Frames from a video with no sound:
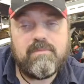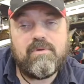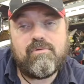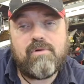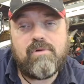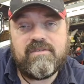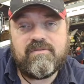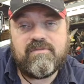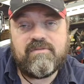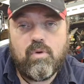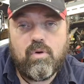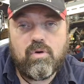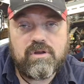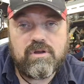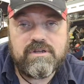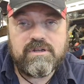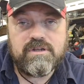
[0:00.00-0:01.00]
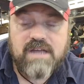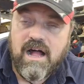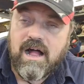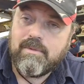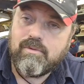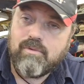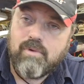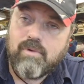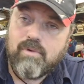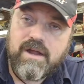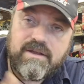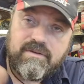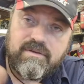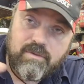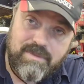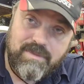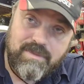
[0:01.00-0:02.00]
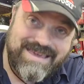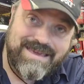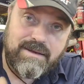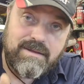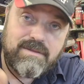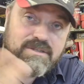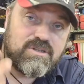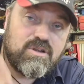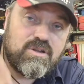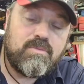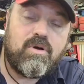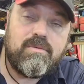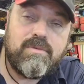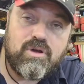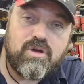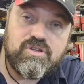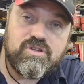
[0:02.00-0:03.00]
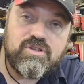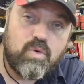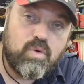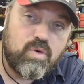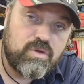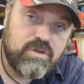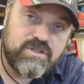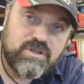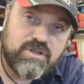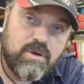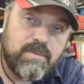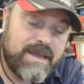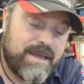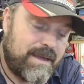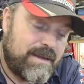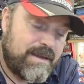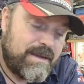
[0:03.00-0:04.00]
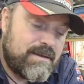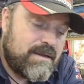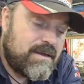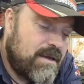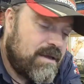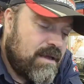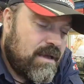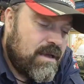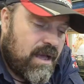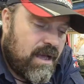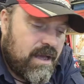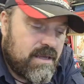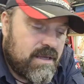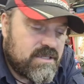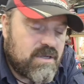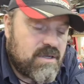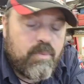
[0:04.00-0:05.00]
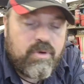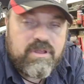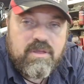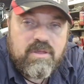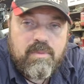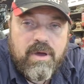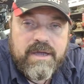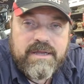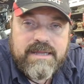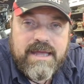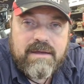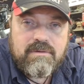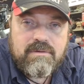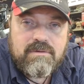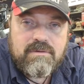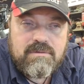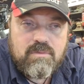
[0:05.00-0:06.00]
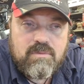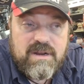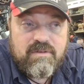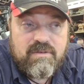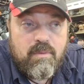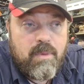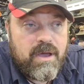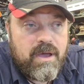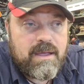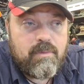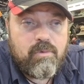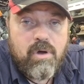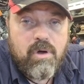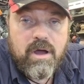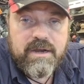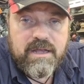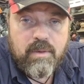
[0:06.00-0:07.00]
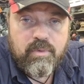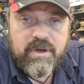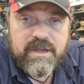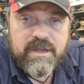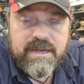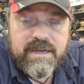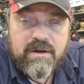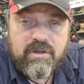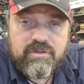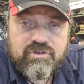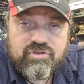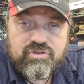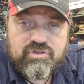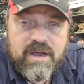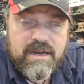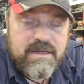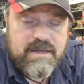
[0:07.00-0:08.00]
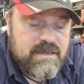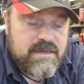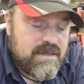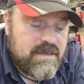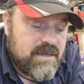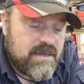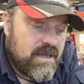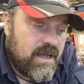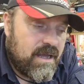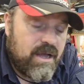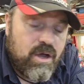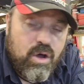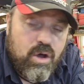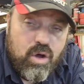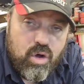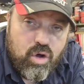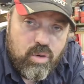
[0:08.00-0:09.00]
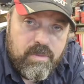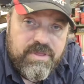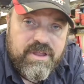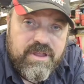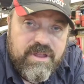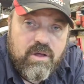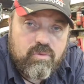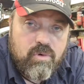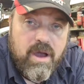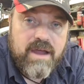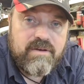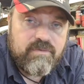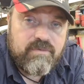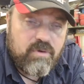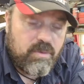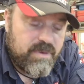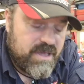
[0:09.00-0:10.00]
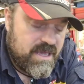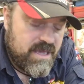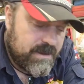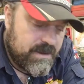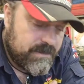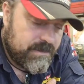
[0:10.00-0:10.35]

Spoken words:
riding from Auckland. I'll be riding from here. There's no point me going to Auckland to come back again. So I'll bring the bike down, whatever bike I'm riding, I'll bring it down on the trailer home, and then I'll ride from here.